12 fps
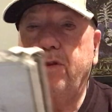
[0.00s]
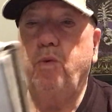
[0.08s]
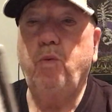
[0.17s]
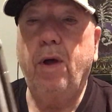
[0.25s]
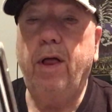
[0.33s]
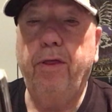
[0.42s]
the
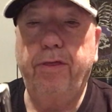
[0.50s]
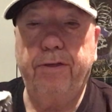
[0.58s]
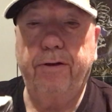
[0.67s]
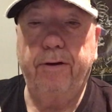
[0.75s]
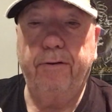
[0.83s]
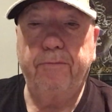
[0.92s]
wealth
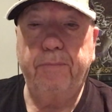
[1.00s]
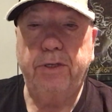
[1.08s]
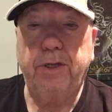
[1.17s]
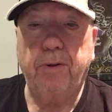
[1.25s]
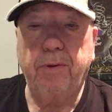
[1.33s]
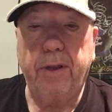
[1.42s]
of
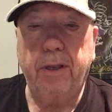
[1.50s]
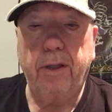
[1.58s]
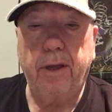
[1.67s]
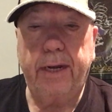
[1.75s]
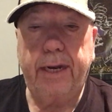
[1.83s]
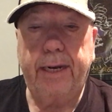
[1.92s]
material
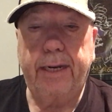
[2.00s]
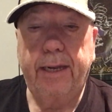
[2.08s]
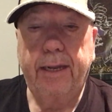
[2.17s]
on it.